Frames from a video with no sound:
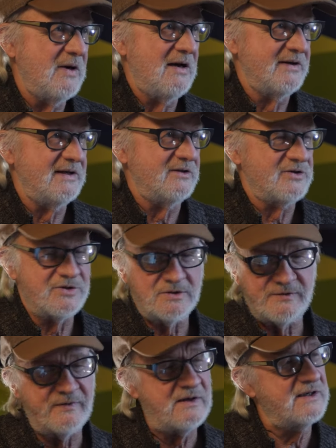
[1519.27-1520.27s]
around either. So
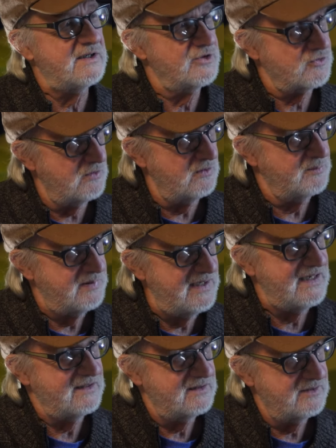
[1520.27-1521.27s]
it's a very controlled
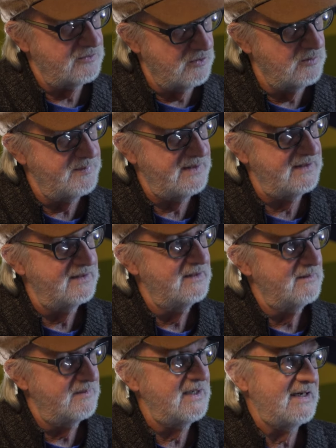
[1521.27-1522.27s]
plant grouping,
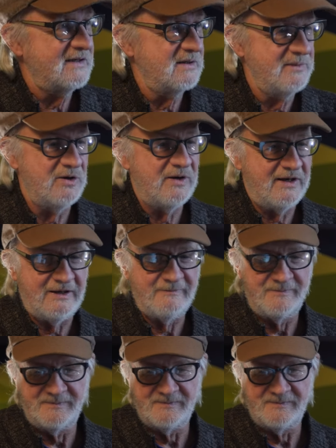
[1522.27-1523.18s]
plant community.